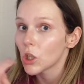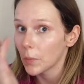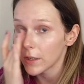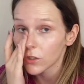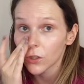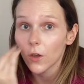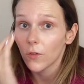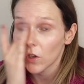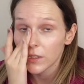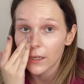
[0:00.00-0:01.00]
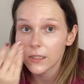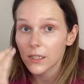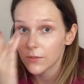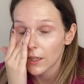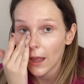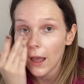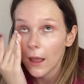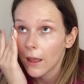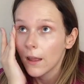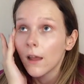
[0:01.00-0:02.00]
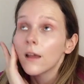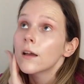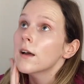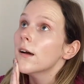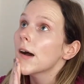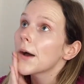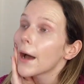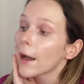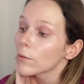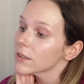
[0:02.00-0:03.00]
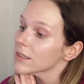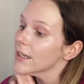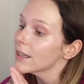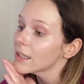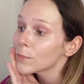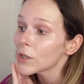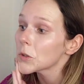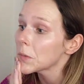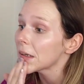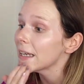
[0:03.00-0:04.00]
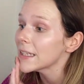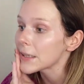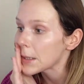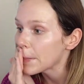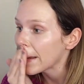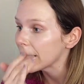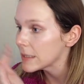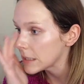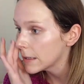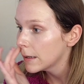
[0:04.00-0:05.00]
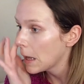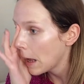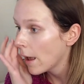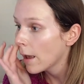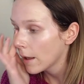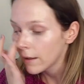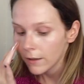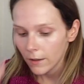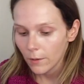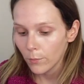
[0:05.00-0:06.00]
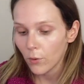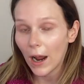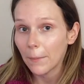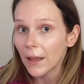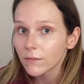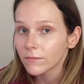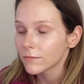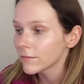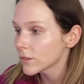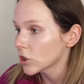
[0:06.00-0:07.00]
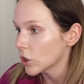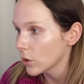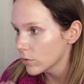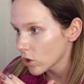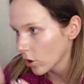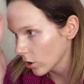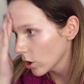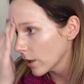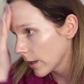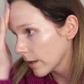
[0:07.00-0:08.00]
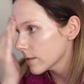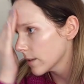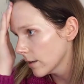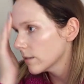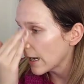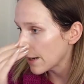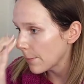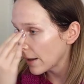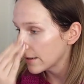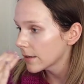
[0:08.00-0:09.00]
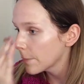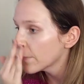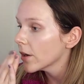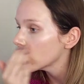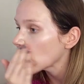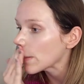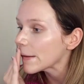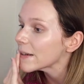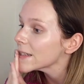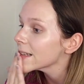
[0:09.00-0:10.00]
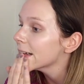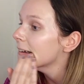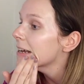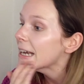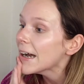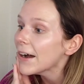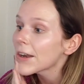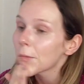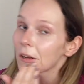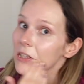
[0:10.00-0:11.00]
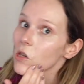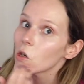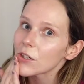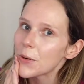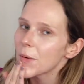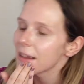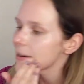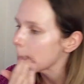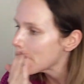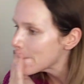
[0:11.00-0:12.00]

to it, so if you're sensitive to that, I would say this most probably isn't the best primer to use or glow enhancer. Kind of blend them both together because I don't want it to look too weird.